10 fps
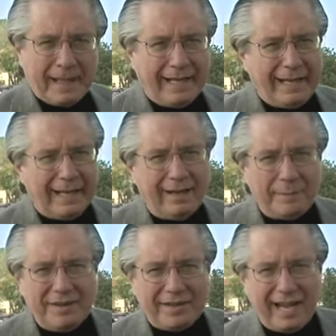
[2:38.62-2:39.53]
Again,
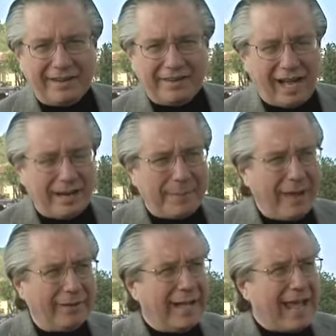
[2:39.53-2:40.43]
let me say, it's not
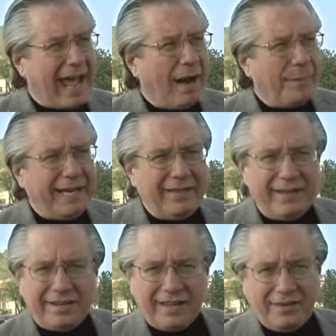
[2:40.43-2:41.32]
about how many of
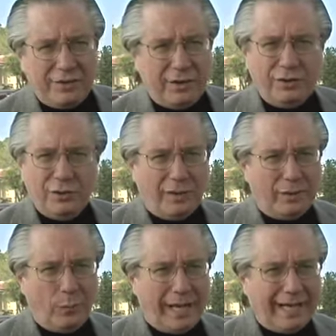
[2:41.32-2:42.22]
these things you can do on
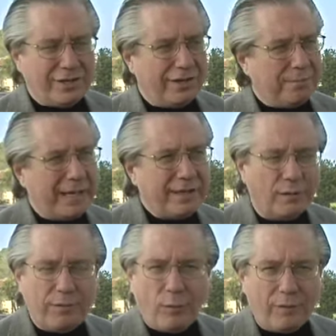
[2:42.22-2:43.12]
the wedding. Just pick
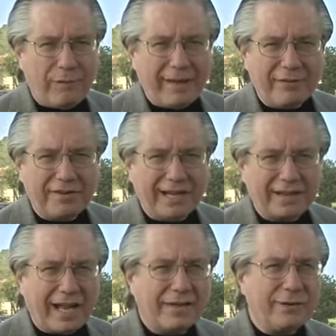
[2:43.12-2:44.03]
your 4, 5, or
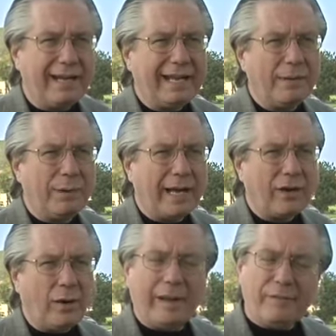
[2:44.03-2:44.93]
6. I try to get what I
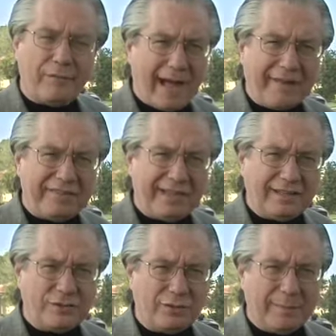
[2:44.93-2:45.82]
call my 5
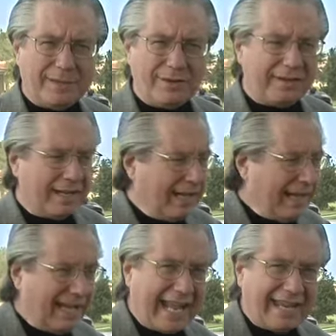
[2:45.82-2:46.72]
signature images,
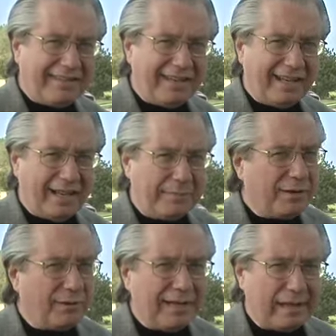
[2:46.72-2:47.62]
and that's it. I'm
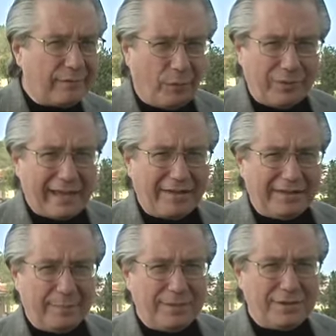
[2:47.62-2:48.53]
still going to take
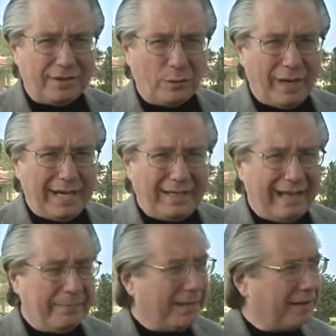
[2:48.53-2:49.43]
4,000 images on the wedding
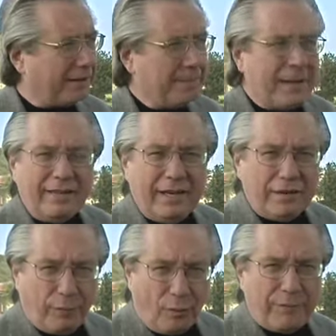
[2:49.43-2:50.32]
day, but it's
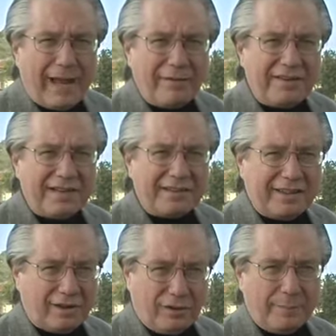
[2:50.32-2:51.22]
these 4, 5, or 6
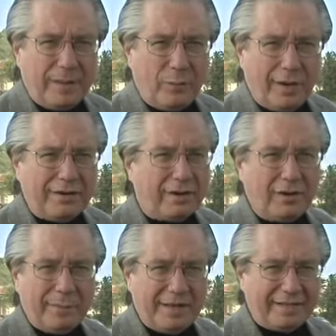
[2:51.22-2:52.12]
that are going to be the ones that are
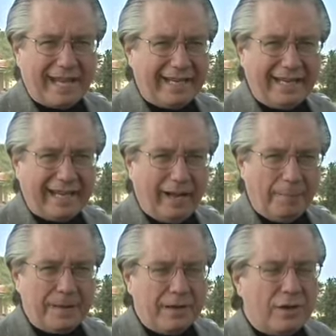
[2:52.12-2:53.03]
going to be standing
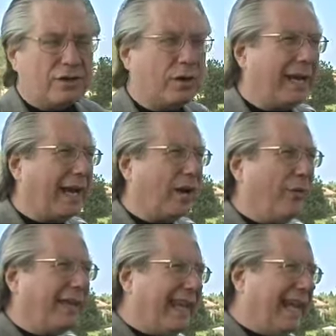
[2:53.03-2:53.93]
out. Sure, we got
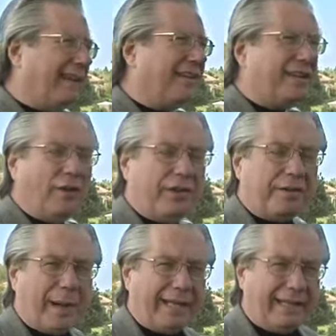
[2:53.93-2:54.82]
all the candids and all the
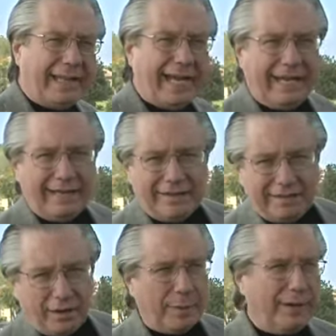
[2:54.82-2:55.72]
spontaneity and the
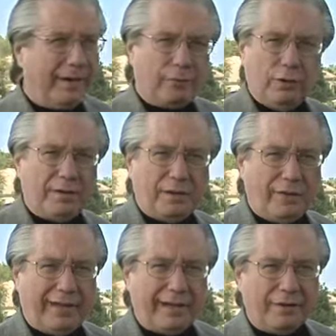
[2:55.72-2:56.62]
ceremony and the groups and
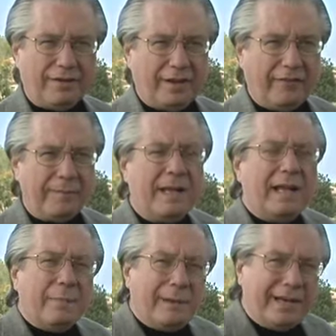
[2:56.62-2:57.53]
all that other stuff,
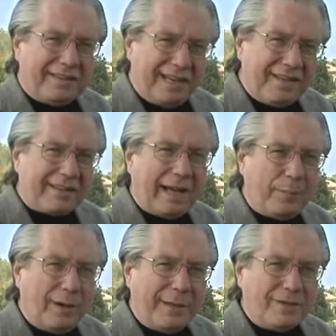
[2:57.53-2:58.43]
but it's these
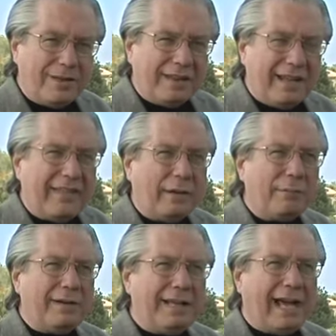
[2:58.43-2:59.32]
couple images that
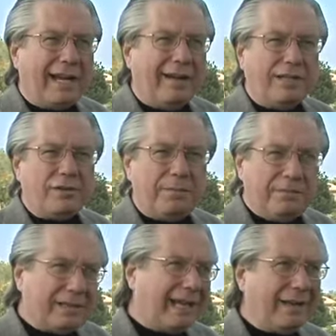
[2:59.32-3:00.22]
really kind of let you
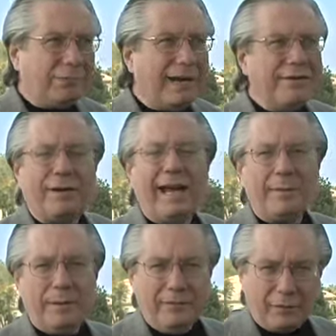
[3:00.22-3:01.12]
kind of raise your
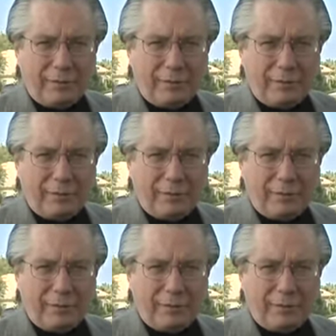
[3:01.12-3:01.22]
head above the